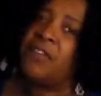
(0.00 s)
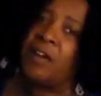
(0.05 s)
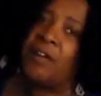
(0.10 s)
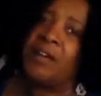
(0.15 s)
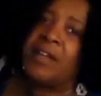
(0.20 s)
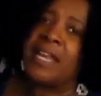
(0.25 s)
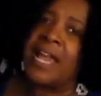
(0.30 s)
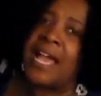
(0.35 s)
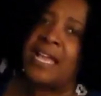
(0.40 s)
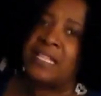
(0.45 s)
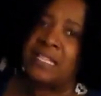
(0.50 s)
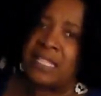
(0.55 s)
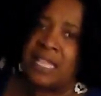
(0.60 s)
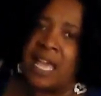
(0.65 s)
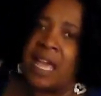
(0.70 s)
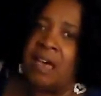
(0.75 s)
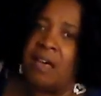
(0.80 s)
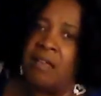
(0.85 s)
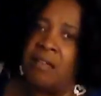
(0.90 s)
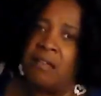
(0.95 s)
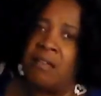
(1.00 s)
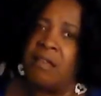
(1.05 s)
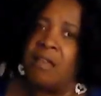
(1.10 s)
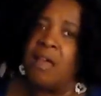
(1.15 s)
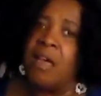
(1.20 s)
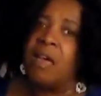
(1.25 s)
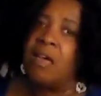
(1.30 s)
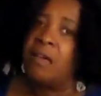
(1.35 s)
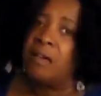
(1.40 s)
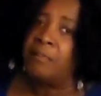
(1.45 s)
a very nice tale.
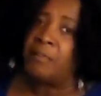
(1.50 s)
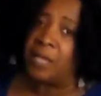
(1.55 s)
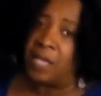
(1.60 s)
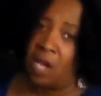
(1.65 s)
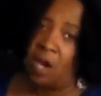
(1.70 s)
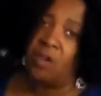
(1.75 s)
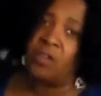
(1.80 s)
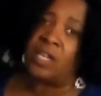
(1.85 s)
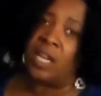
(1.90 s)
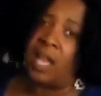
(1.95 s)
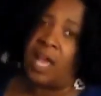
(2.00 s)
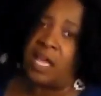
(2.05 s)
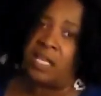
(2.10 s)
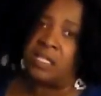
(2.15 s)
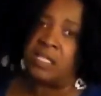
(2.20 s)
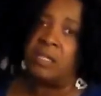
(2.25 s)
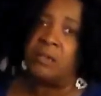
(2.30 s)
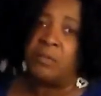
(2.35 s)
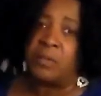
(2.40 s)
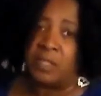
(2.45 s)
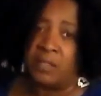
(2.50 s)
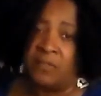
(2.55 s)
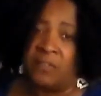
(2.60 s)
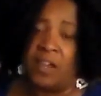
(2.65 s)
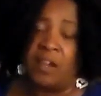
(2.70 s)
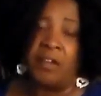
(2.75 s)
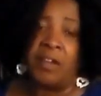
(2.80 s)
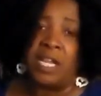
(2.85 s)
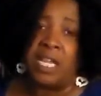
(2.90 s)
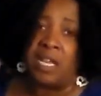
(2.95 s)
But Goldilocks was a
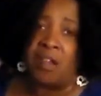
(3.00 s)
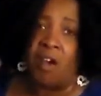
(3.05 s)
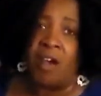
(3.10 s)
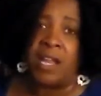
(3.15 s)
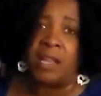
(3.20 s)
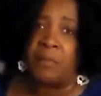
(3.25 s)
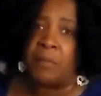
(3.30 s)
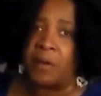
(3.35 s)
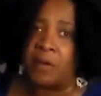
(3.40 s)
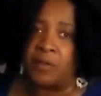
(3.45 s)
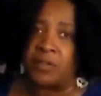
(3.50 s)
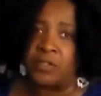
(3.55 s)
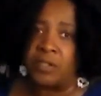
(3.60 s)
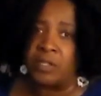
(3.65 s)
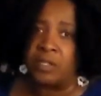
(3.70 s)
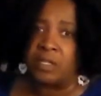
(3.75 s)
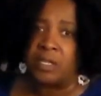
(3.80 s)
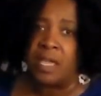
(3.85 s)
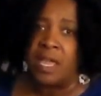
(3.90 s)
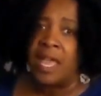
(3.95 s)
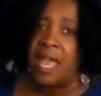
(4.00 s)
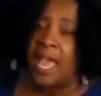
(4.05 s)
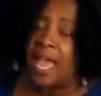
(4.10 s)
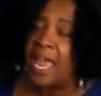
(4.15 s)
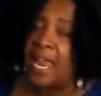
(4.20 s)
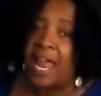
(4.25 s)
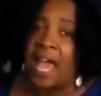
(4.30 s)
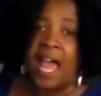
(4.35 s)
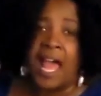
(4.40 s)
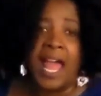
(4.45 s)
very naughty person.
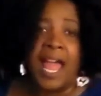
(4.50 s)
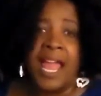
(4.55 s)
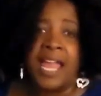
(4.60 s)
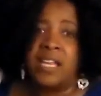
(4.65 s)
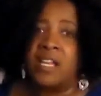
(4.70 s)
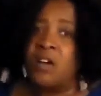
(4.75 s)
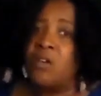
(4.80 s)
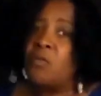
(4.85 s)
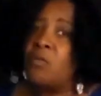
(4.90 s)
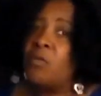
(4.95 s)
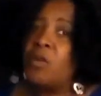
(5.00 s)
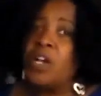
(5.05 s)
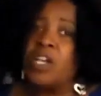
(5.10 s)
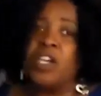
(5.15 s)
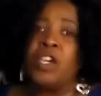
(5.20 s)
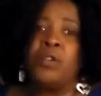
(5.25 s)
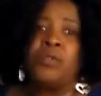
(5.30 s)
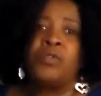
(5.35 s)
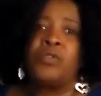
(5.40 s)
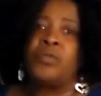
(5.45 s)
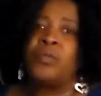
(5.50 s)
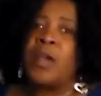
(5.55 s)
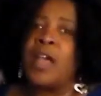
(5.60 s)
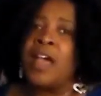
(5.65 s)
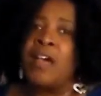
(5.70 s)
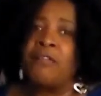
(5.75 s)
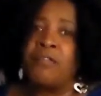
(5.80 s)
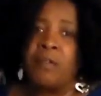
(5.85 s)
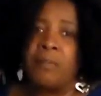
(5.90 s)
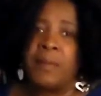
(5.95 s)
And I don't want you to
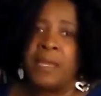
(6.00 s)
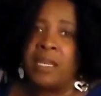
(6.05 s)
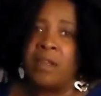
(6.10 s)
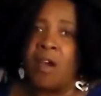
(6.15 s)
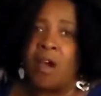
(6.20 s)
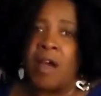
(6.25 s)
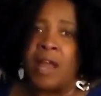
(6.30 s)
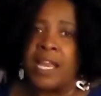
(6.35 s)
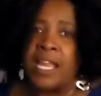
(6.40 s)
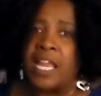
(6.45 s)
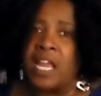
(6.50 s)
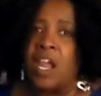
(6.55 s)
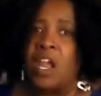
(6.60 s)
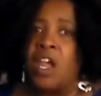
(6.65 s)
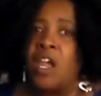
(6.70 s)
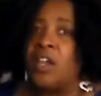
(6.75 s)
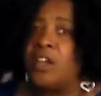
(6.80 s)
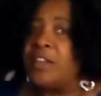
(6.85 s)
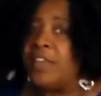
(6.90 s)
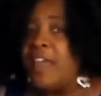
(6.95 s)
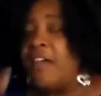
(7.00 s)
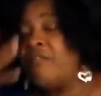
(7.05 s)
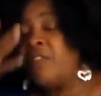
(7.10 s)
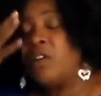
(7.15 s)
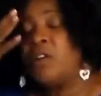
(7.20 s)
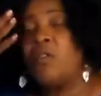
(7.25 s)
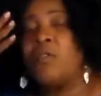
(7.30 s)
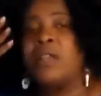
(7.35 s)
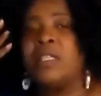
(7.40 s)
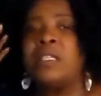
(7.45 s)
ever be naughty.
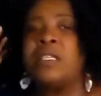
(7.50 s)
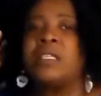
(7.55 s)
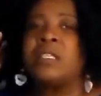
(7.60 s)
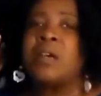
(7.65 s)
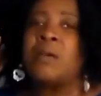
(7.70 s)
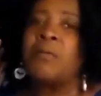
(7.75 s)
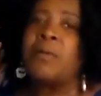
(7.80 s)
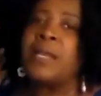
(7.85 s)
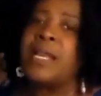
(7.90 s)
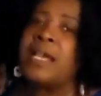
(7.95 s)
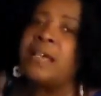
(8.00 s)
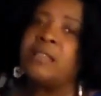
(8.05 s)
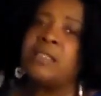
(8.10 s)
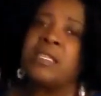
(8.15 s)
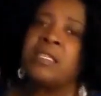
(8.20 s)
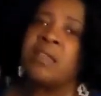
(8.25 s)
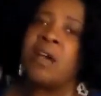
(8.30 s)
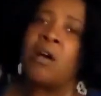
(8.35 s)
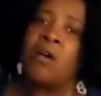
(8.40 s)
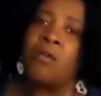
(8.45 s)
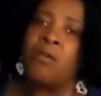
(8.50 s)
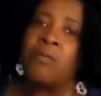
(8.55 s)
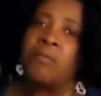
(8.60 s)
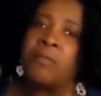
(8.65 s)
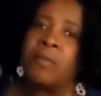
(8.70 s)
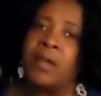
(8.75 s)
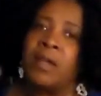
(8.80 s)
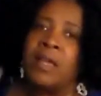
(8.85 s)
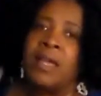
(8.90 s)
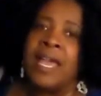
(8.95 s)
Never go into someone else's
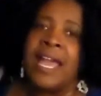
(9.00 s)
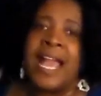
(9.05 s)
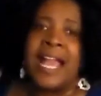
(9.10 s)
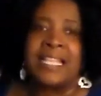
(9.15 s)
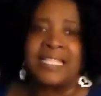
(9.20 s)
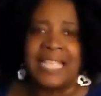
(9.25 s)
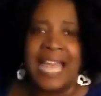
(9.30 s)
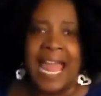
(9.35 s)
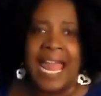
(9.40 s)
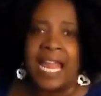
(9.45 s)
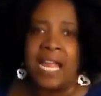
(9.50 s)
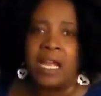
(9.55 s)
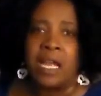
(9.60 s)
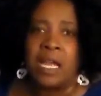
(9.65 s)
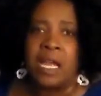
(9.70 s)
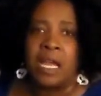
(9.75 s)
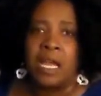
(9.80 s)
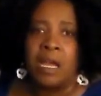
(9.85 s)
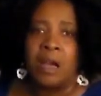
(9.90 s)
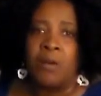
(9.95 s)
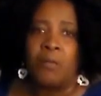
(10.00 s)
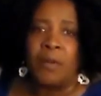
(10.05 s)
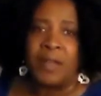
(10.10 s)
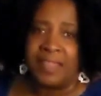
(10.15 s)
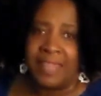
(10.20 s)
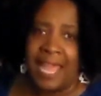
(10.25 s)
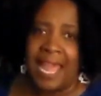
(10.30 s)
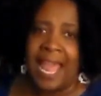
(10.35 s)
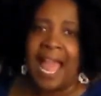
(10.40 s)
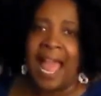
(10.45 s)
home and take
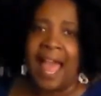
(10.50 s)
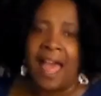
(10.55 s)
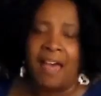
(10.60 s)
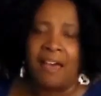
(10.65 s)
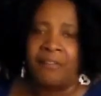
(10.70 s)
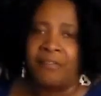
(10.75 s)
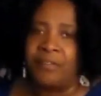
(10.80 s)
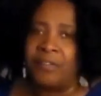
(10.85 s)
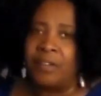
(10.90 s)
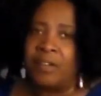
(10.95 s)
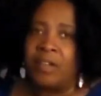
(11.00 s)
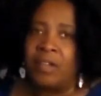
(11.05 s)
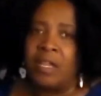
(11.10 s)
what they have.